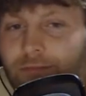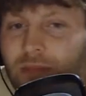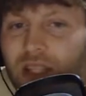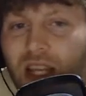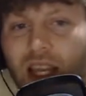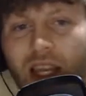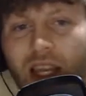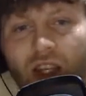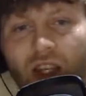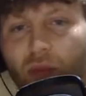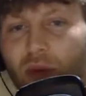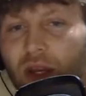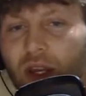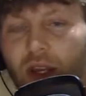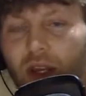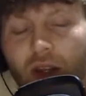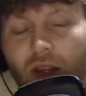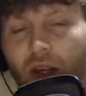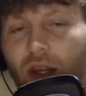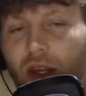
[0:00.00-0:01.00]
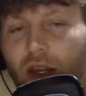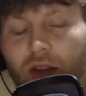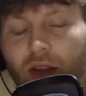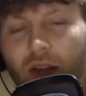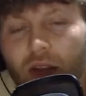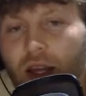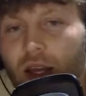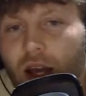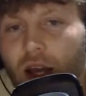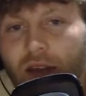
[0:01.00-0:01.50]
it depends.
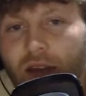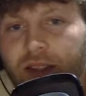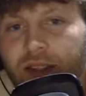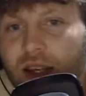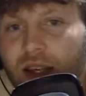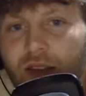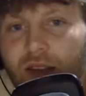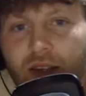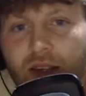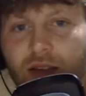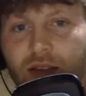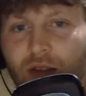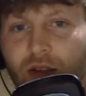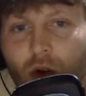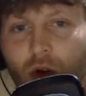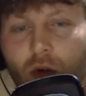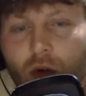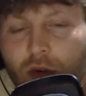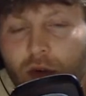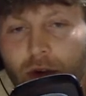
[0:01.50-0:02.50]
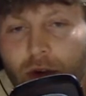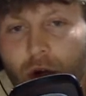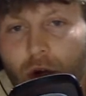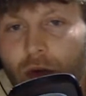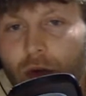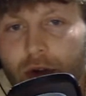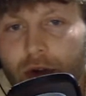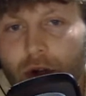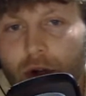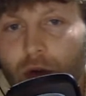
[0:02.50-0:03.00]
Like I've said this over and over
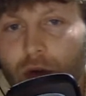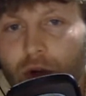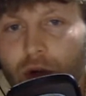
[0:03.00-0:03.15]
and over.